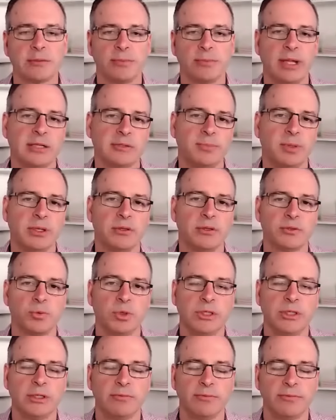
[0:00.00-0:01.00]
but that's because we
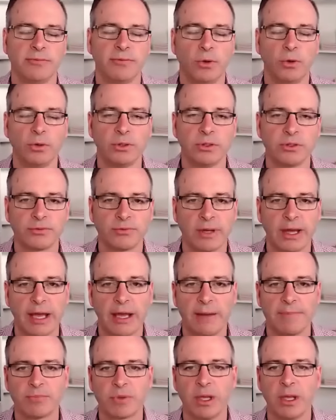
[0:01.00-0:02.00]
didn't fall as far.